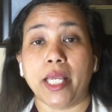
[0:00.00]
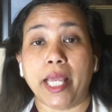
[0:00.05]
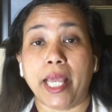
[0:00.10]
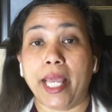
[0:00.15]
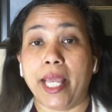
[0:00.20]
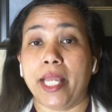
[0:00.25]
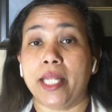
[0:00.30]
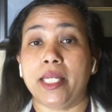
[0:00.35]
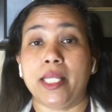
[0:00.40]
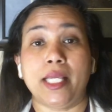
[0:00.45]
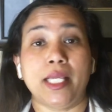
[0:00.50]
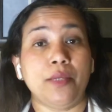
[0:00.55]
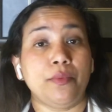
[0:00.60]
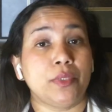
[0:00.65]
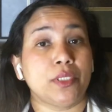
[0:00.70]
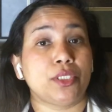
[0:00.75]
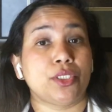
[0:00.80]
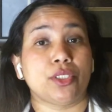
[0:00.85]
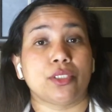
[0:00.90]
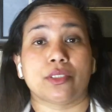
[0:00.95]
And he
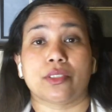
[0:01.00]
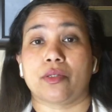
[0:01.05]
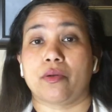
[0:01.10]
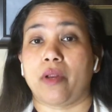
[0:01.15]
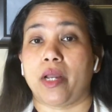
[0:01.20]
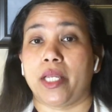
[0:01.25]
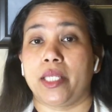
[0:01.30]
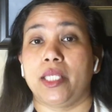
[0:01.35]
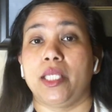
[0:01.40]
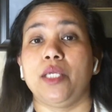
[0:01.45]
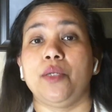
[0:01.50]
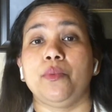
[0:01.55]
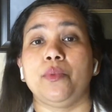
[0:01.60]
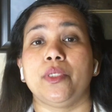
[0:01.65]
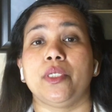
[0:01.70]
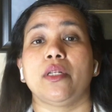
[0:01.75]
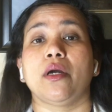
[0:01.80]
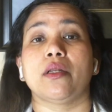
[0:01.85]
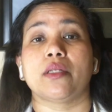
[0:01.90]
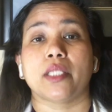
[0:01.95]
was just crying. He would
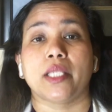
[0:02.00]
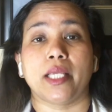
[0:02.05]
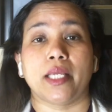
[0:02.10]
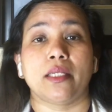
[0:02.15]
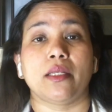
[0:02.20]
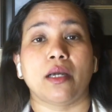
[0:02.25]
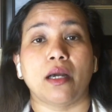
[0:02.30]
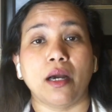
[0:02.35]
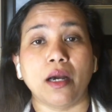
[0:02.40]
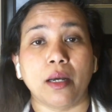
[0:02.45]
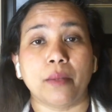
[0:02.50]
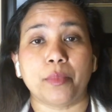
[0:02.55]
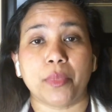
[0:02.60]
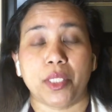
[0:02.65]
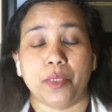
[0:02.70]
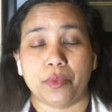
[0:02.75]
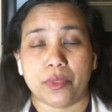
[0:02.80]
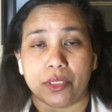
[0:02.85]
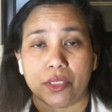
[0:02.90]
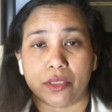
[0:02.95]
not get up. He
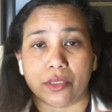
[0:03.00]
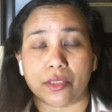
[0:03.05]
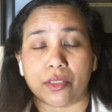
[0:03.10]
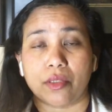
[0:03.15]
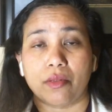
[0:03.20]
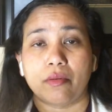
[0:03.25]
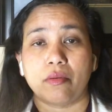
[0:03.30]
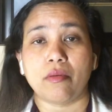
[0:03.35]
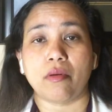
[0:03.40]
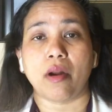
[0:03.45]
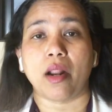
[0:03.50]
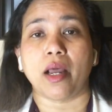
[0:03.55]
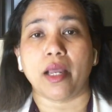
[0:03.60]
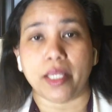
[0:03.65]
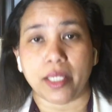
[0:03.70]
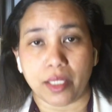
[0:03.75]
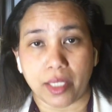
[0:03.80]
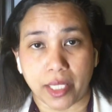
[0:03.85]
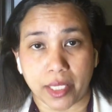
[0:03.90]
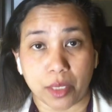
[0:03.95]
was just
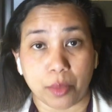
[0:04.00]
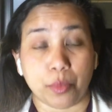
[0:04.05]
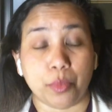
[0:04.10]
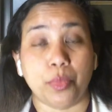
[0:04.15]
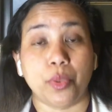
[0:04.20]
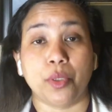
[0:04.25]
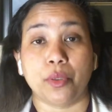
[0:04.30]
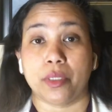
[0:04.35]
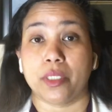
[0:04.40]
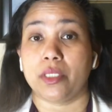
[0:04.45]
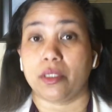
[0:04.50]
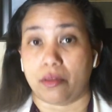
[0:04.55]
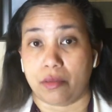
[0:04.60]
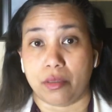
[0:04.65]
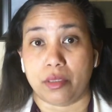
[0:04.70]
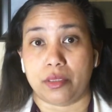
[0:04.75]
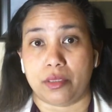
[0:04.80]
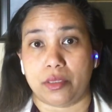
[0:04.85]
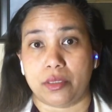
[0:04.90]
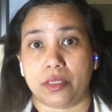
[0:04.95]
crying like a
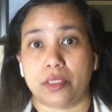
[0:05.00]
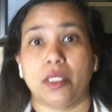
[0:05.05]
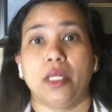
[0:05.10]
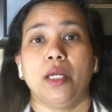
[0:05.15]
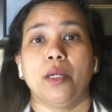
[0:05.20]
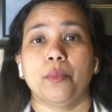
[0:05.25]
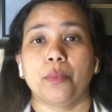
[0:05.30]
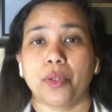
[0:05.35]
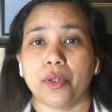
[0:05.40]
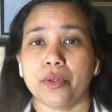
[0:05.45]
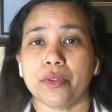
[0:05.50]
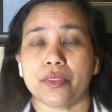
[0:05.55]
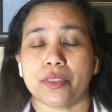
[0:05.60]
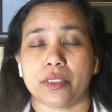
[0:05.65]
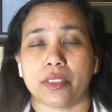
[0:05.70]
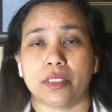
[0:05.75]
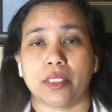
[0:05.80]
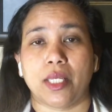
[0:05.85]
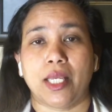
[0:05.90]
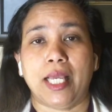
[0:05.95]
broken-hearted
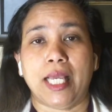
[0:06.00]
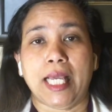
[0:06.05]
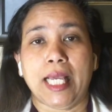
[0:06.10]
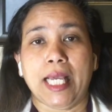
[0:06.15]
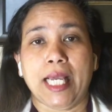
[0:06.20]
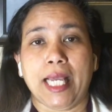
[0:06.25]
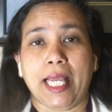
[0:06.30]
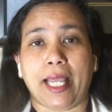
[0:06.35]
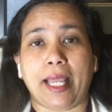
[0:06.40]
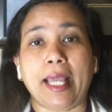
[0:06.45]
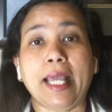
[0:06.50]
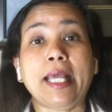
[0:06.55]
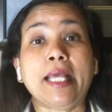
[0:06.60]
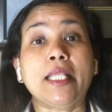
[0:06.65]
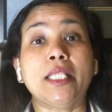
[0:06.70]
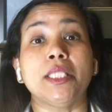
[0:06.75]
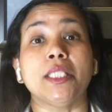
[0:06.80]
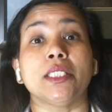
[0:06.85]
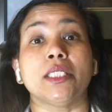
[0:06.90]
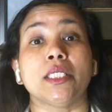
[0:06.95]
person.
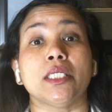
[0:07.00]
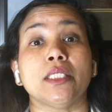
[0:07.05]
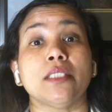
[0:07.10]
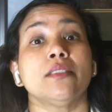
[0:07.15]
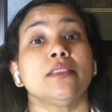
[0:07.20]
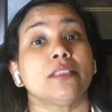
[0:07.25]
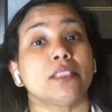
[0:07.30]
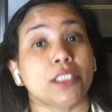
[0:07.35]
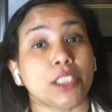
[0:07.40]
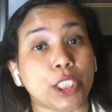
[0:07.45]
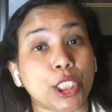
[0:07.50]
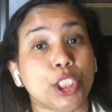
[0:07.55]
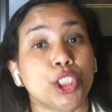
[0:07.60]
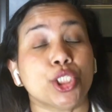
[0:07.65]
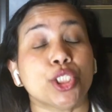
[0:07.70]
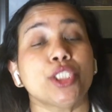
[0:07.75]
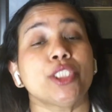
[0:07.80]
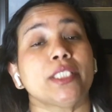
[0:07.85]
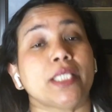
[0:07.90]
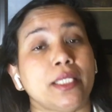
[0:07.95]
And the
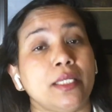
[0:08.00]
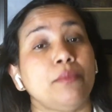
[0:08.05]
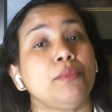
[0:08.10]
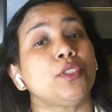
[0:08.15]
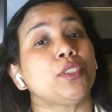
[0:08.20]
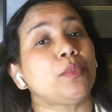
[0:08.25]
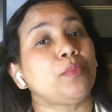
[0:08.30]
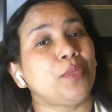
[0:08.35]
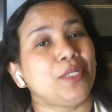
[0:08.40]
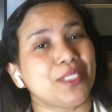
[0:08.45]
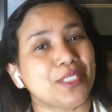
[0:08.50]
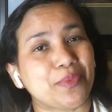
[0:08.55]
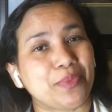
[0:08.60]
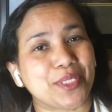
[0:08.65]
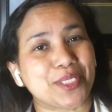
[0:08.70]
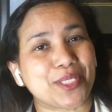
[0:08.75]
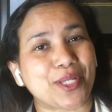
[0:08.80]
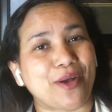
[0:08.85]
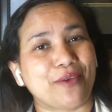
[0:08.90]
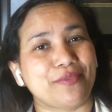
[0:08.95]
teacher sent him to the
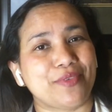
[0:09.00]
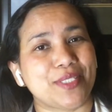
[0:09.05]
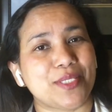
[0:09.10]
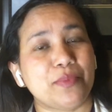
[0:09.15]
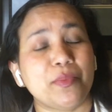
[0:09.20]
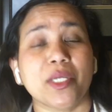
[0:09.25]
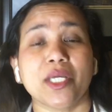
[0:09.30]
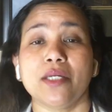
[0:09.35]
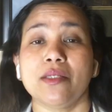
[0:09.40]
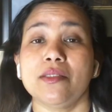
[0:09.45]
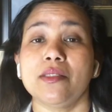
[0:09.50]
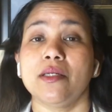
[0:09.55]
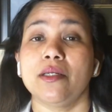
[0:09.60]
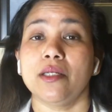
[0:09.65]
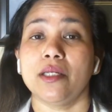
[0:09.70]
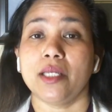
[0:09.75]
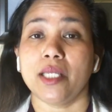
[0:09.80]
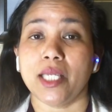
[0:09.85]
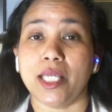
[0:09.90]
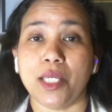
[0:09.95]
principal's office because
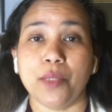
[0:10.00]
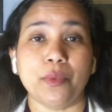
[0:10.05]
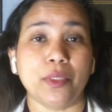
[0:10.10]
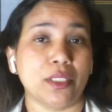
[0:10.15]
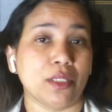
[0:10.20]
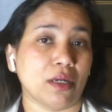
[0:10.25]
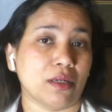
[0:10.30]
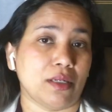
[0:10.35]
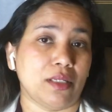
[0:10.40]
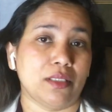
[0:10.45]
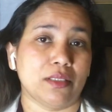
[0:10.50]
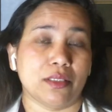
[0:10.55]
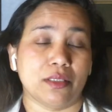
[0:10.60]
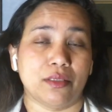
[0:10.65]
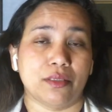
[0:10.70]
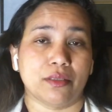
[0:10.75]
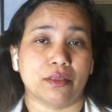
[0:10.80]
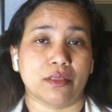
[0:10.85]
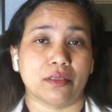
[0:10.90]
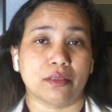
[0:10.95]
he will not listen
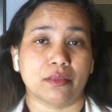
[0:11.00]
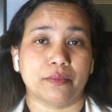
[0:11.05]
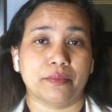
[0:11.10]
to her.